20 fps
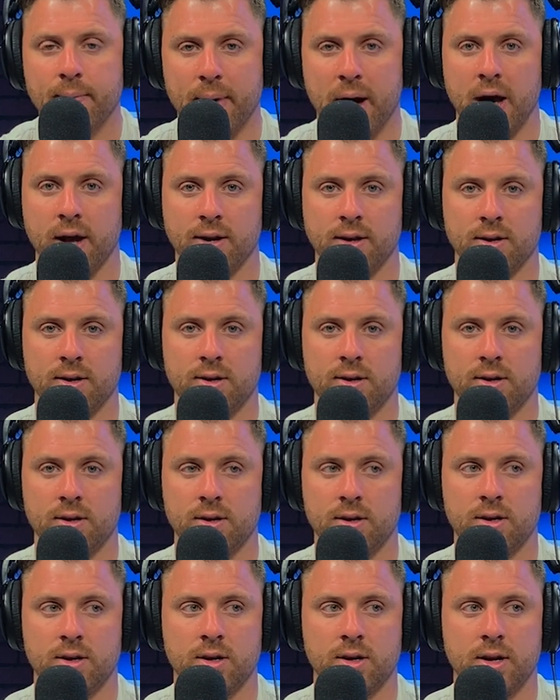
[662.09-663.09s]
on.
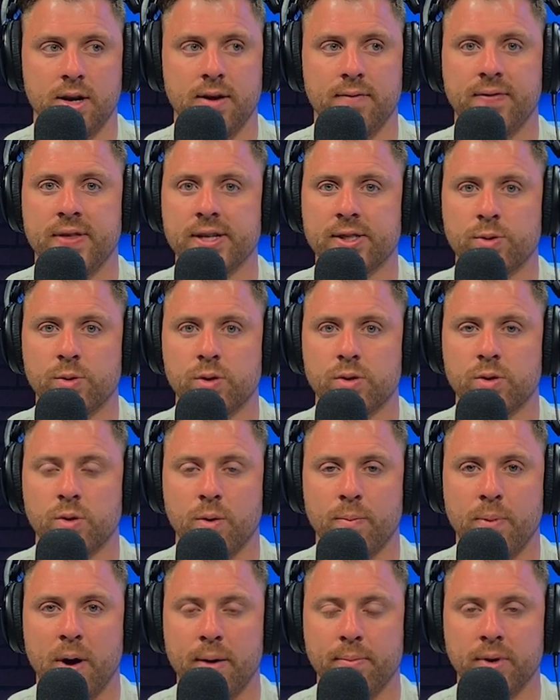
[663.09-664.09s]
If this was a
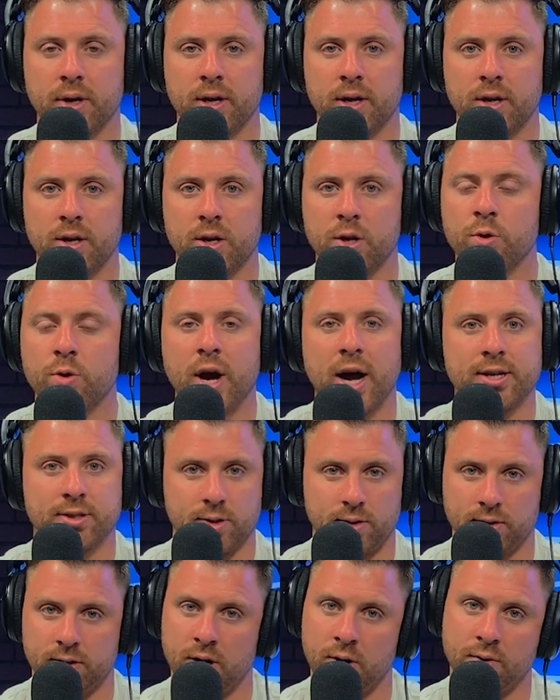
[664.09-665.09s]
Republican, you guys
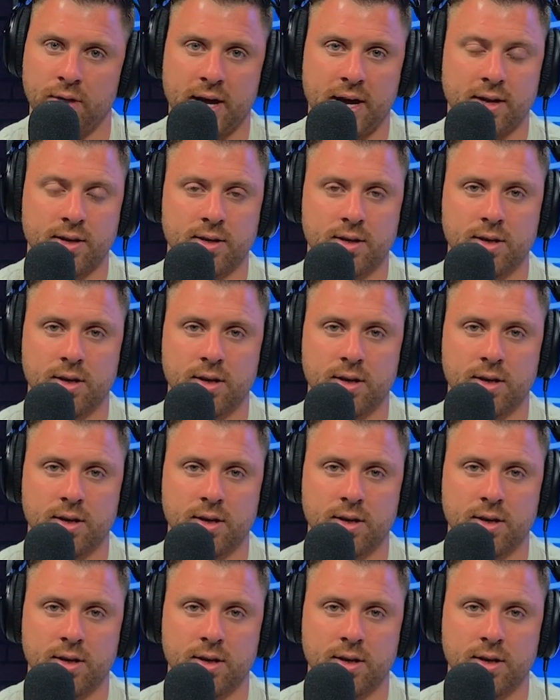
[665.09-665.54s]
all know that.